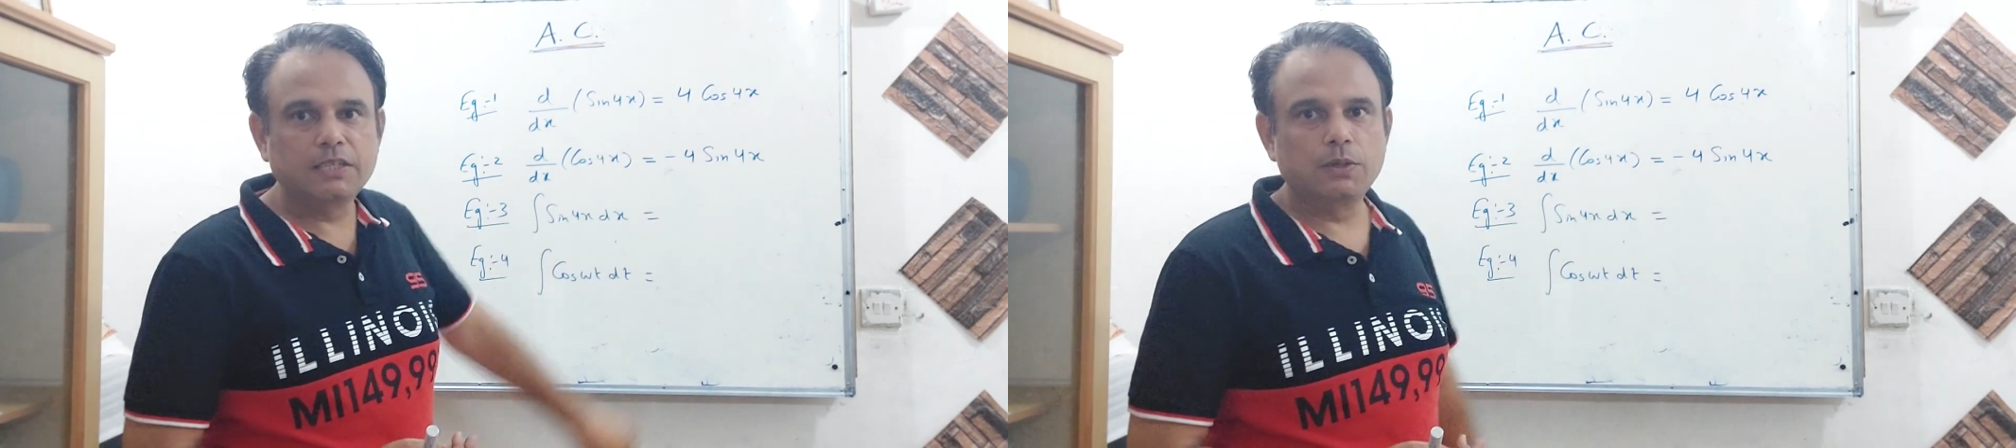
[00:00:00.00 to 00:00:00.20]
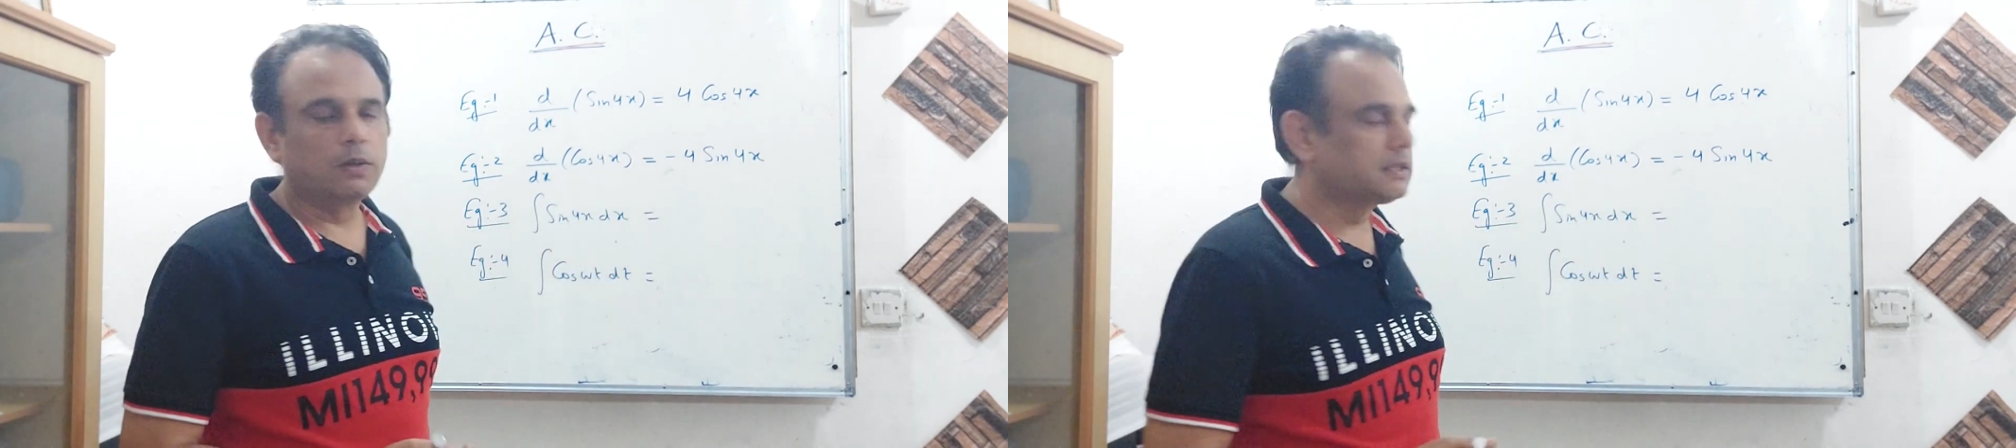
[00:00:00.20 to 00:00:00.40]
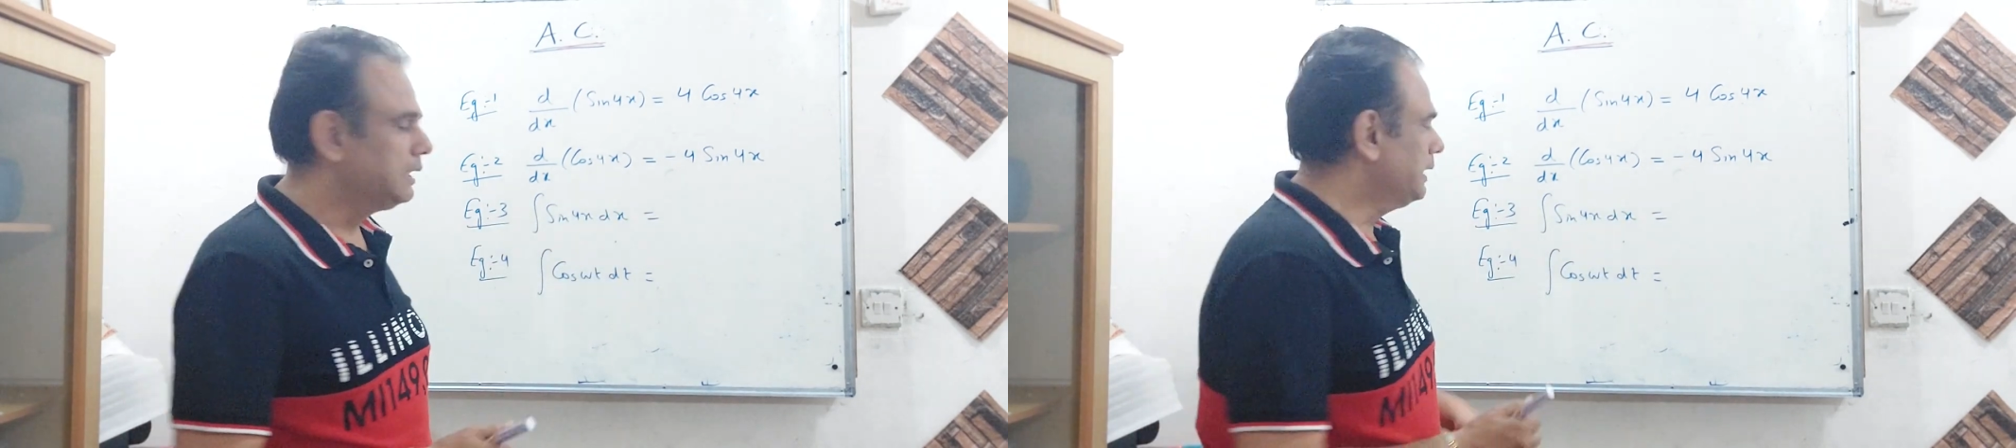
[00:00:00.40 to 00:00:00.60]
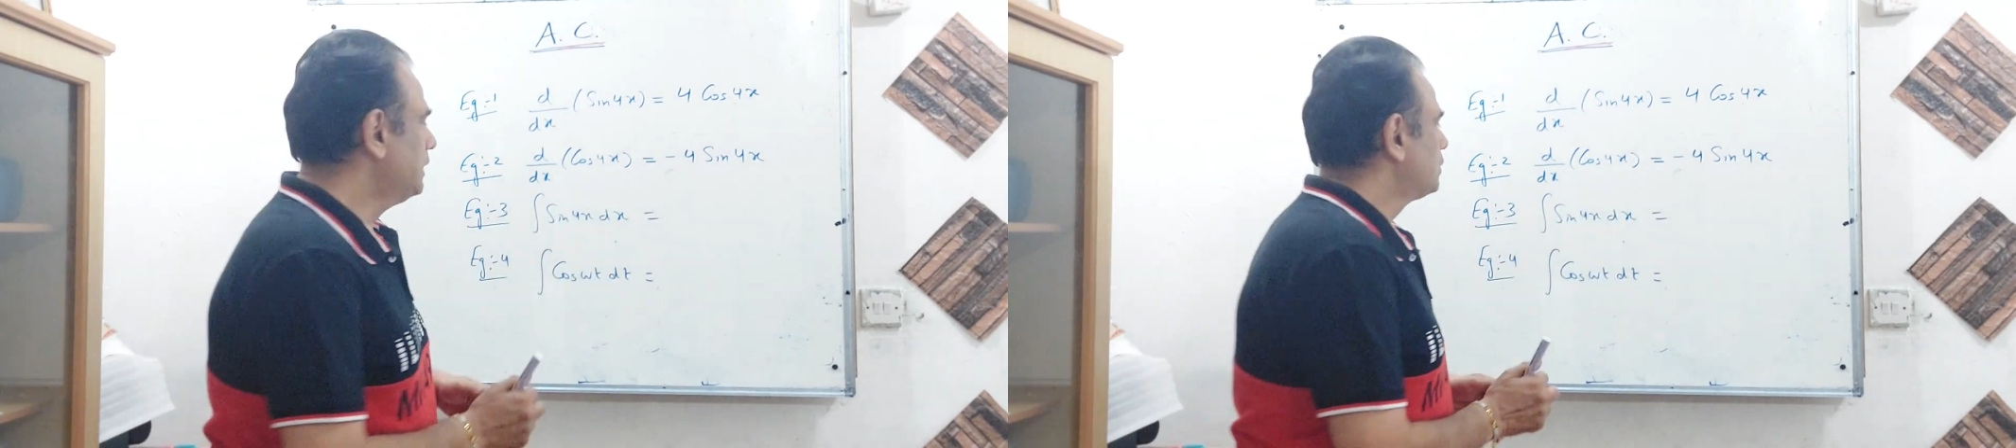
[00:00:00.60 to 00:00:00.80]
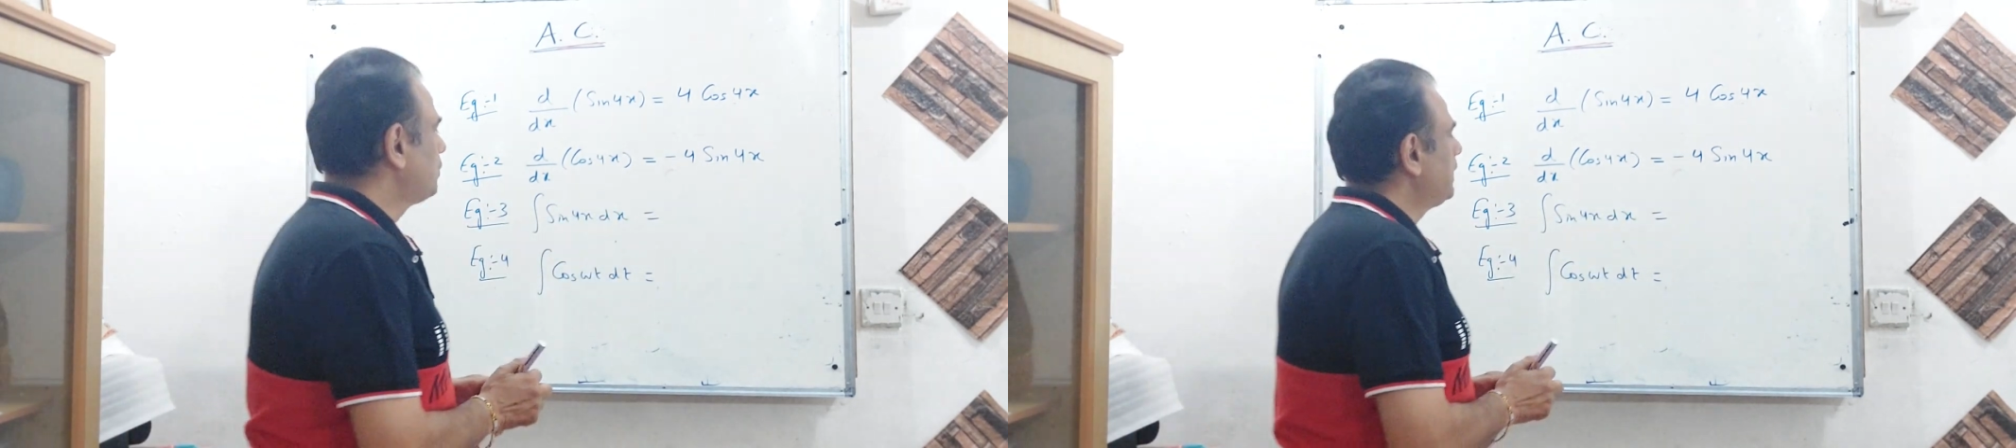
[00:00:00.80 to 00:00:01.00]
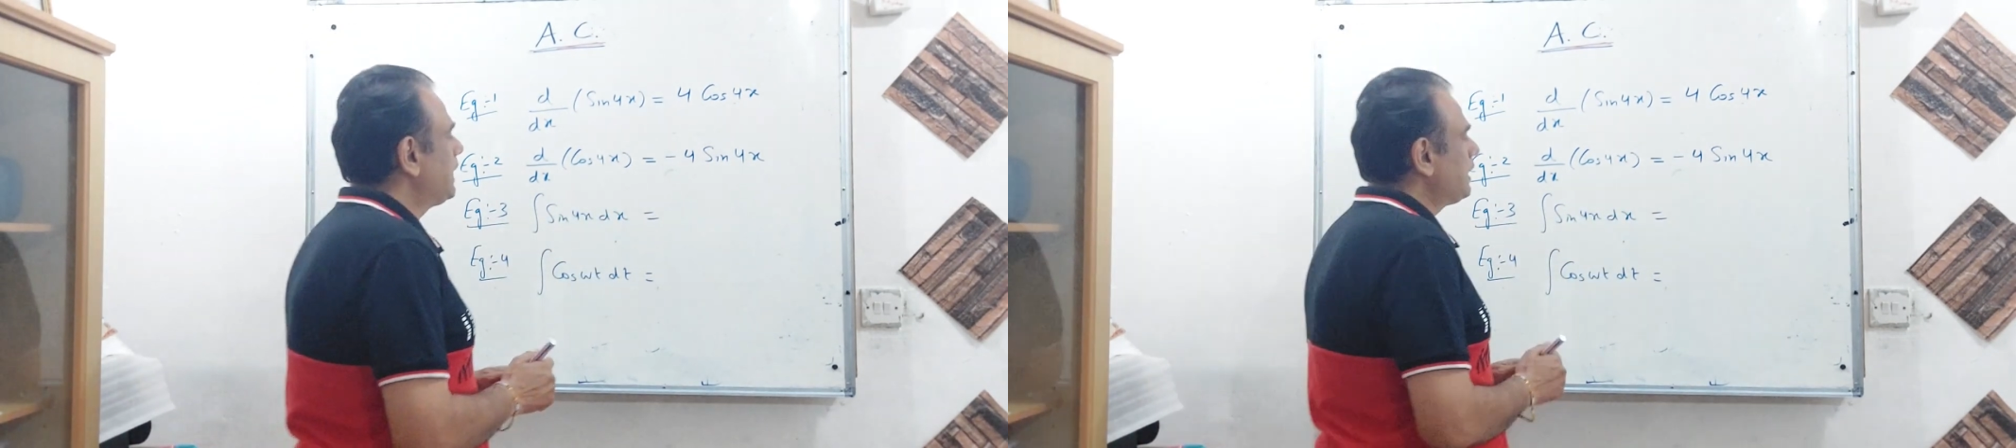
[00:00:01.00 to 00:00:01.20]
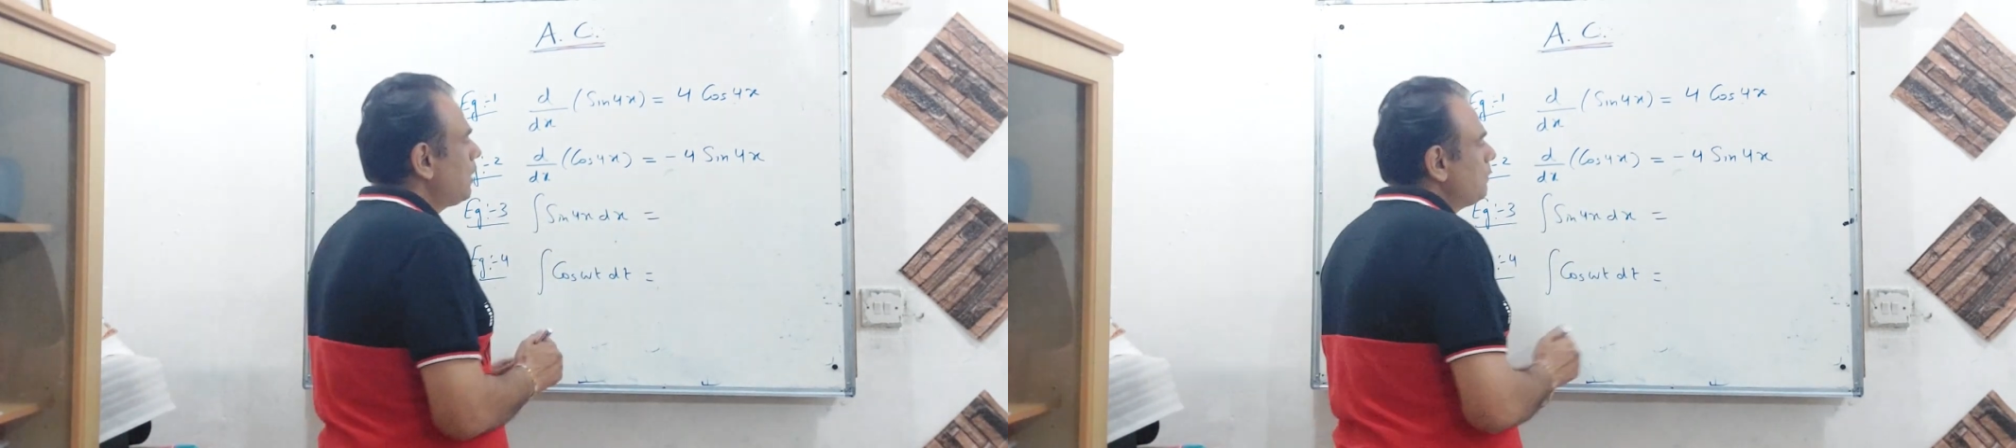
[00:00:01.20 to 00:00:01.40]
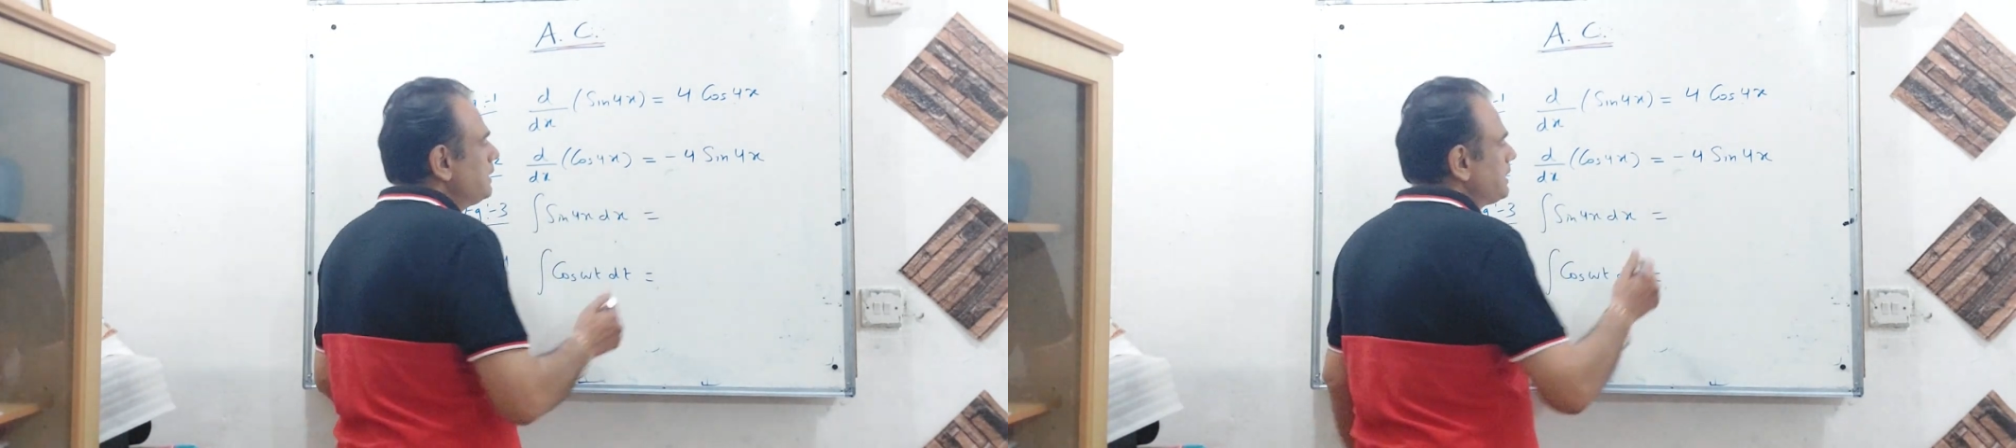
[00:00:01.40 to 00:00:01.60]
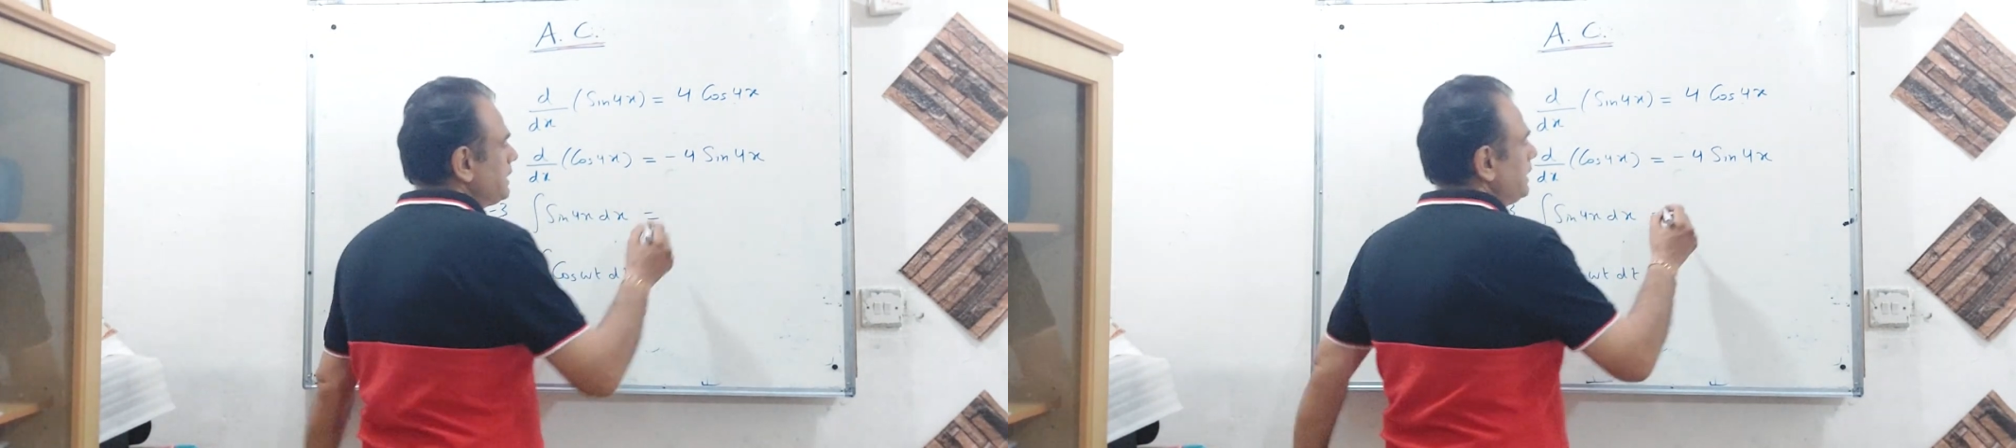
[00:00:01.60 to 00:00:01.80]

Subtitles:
cos. So we will get how much?